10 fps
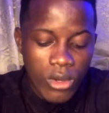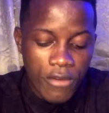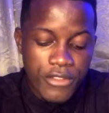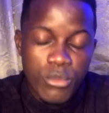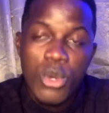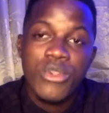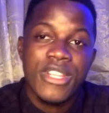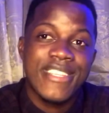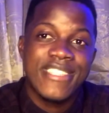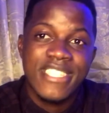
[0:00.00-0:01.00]
of the way that
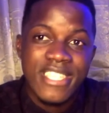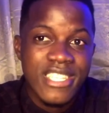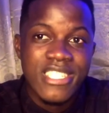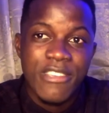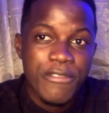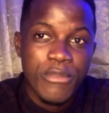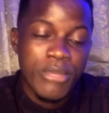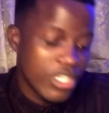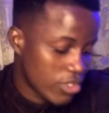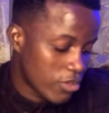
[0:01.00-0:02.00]
they share this
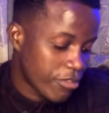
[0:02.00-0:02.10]
information if